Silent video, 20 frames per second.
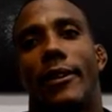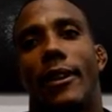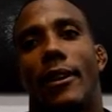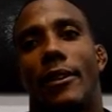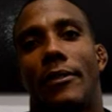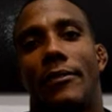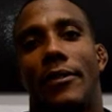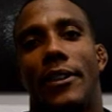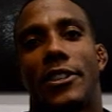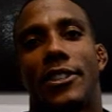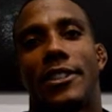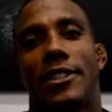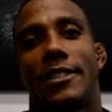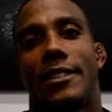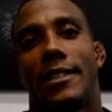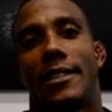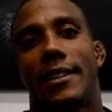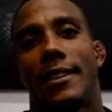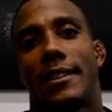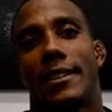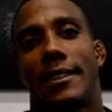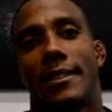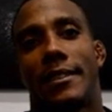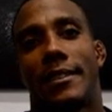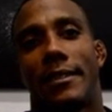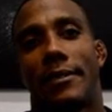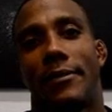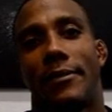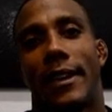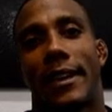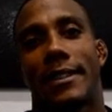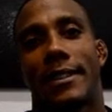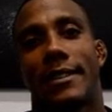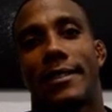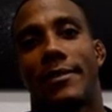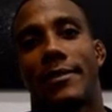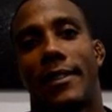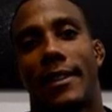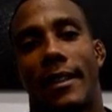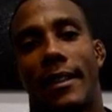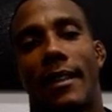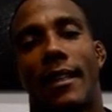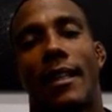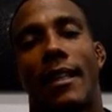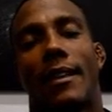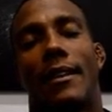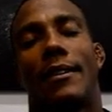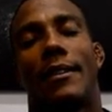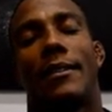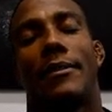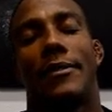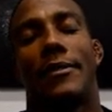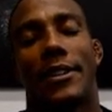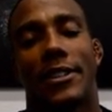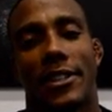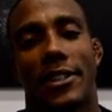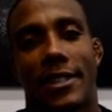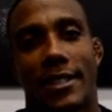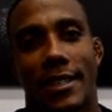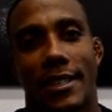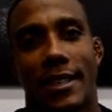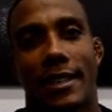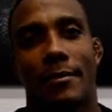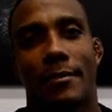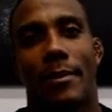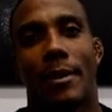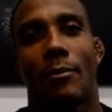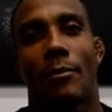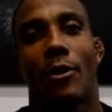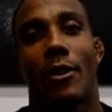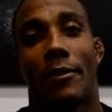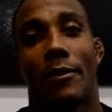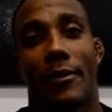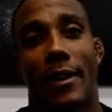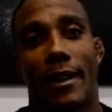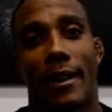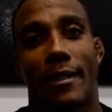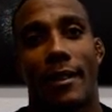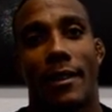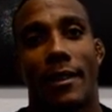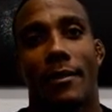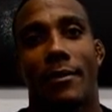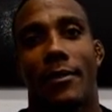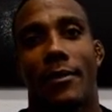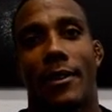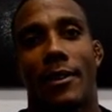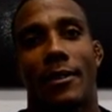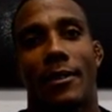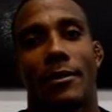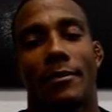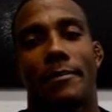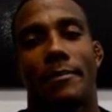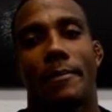out efficiency and be more effective, you know,